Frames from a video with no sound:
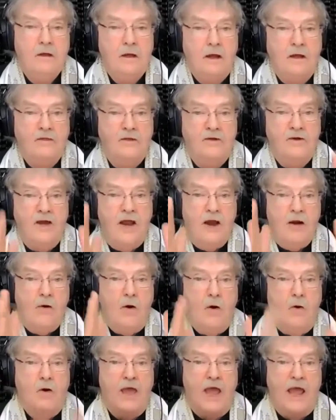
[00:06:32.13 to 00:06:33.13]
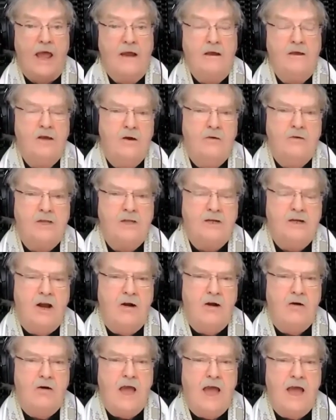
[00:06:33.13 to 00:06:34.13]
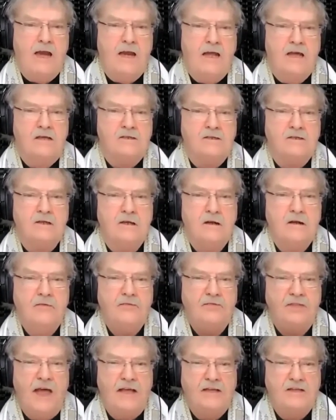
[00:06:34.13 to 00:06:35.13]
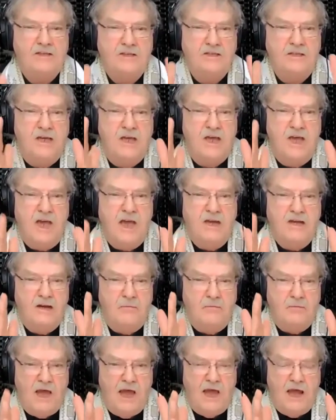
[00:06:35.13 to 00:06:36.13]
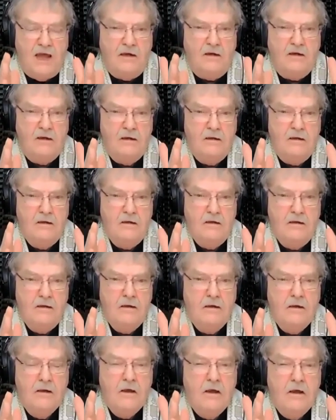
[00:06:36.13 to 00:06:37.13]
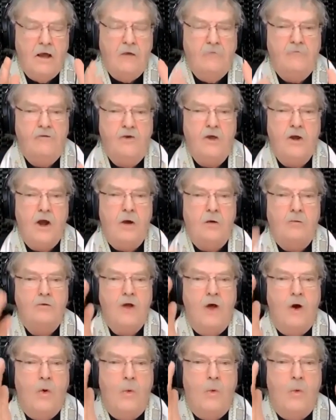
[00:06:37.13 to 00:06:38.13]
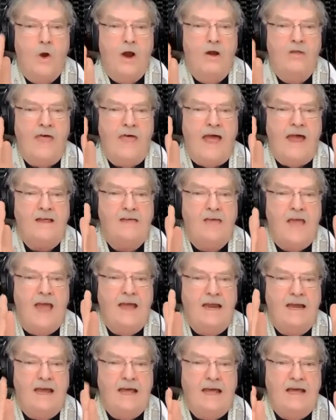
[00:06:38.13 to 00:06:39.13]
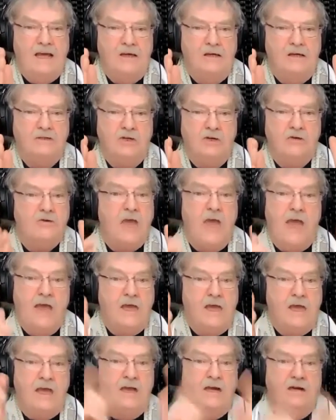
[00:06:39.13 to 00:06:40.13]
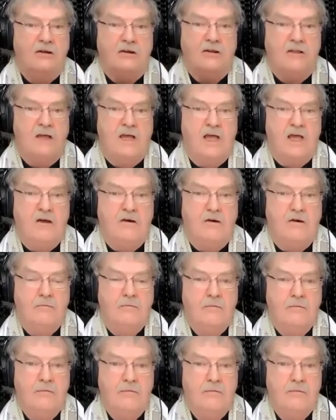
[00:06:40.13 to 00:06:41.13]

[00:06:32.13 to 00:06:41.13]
And the narrow gate, you know what the narrow gate is? That's the kingdom gate. If you don't know where that gate is, you can't get into the kingdom.